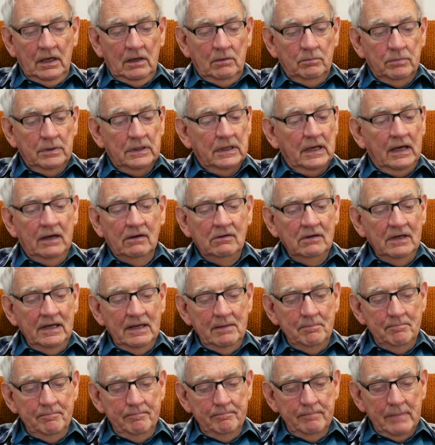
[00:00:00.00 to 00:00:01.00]
but
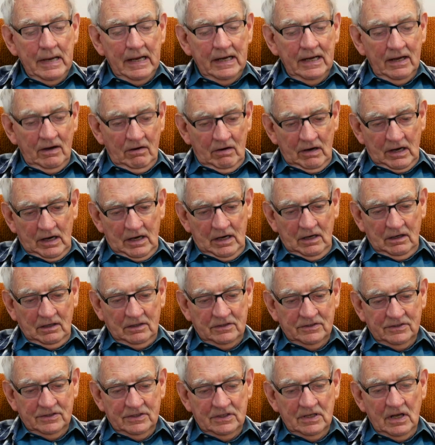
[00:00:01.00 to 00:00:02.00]
only
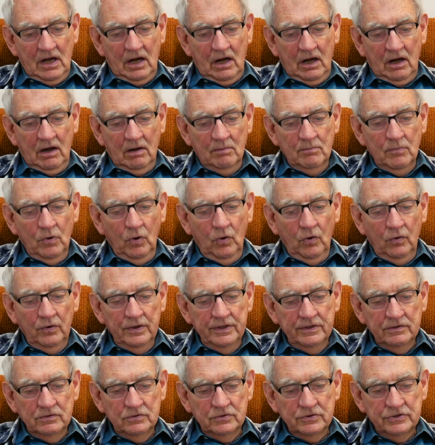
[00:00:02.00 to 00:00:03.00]
meadowlarks,
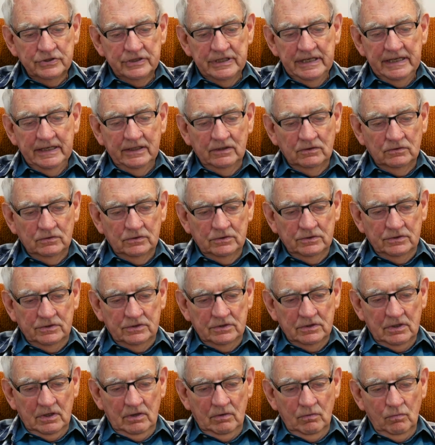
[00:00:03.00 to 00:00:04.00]
armorial
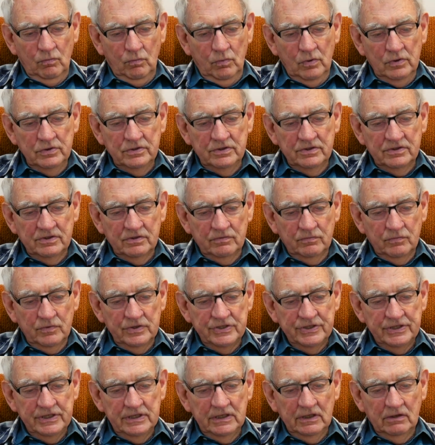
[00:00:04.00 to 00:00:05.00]
shields, and woods of
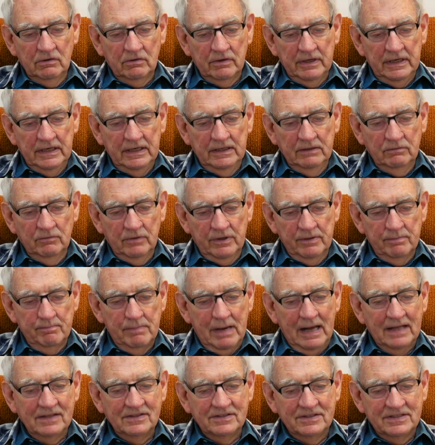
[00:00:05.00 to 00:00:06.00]
wishing green with
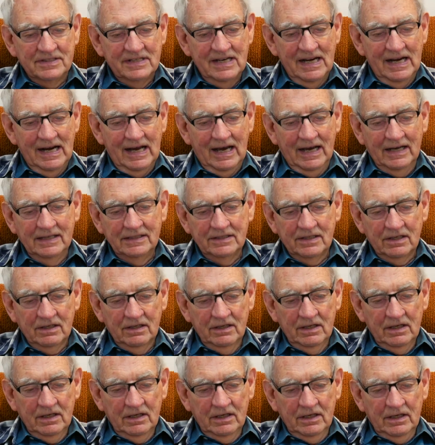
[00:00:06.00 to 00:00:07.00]
buds delight,
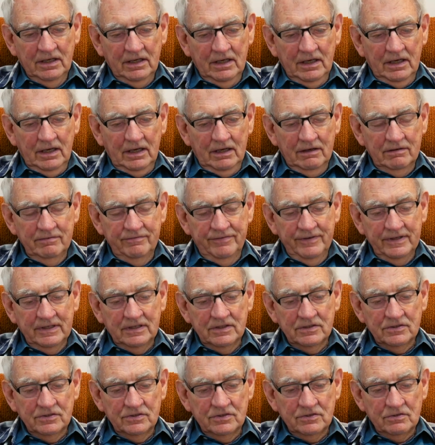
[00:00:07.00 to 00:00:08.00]
and
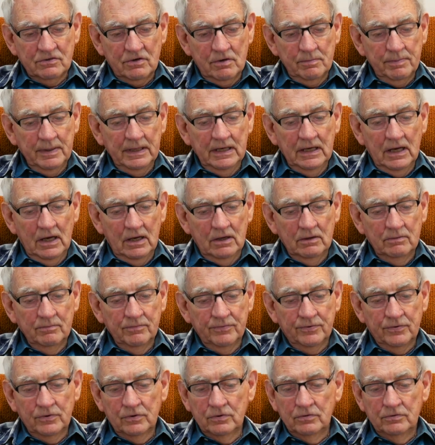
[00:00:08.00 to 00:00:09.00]
vicars tripping home
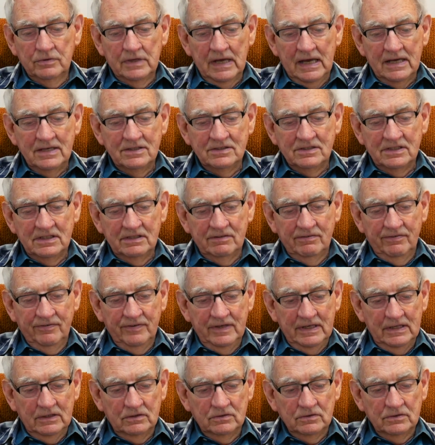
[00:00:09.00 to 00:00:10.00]
through daisied
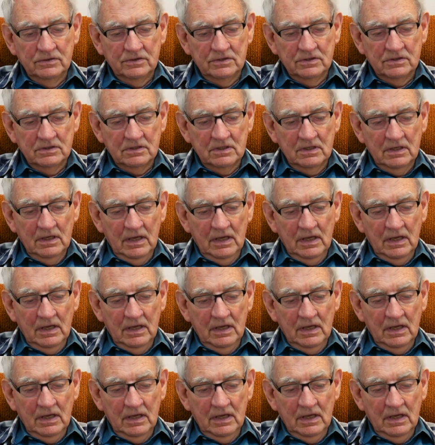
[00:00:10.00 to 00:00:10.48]
fields,